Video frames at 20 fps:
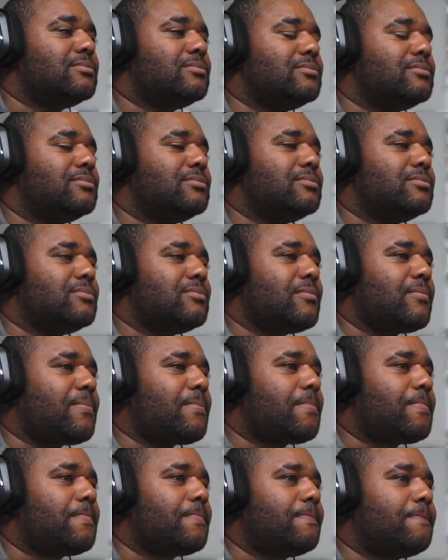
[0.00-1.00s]

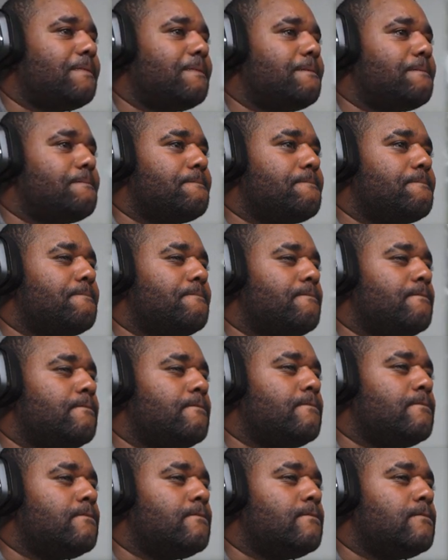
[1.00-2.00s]

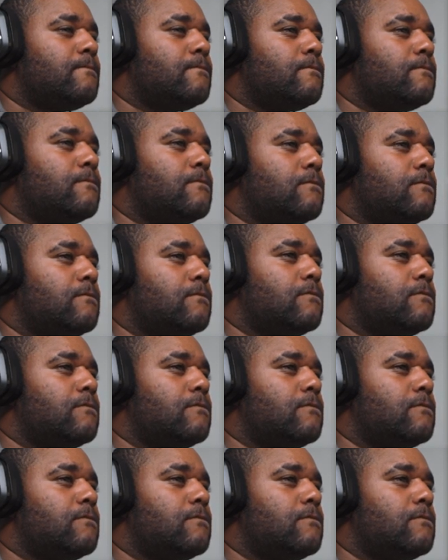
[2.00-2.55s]
(no one is talking)